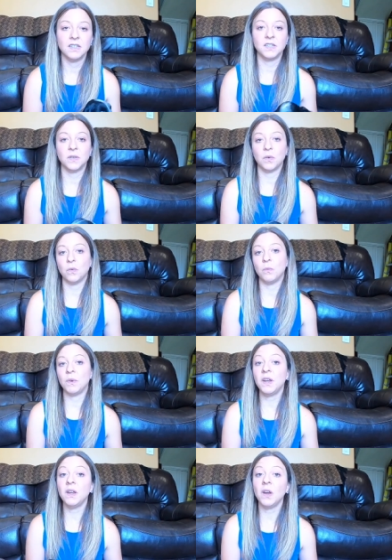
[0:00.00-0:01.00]
So
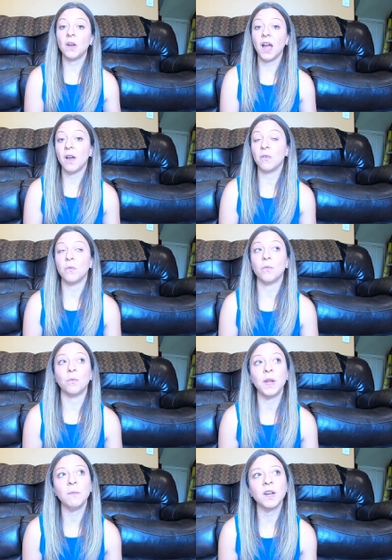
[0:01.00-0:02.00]
we uh,
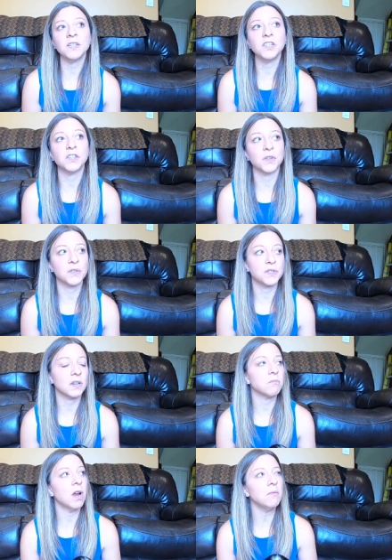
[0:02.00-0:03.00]
we were
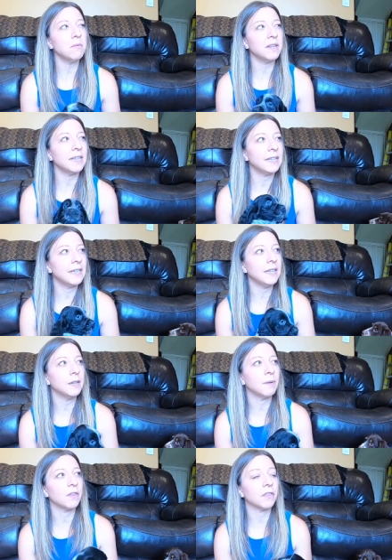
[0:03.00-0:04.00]
introduced probably
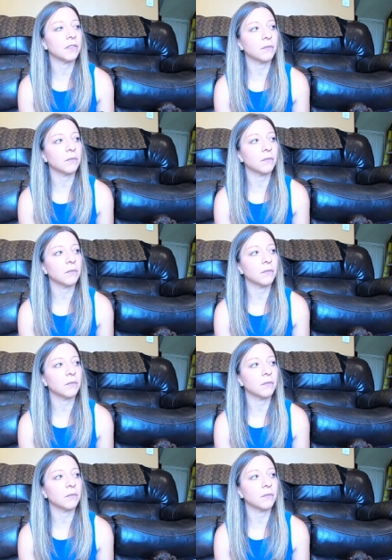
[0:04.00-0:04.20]
about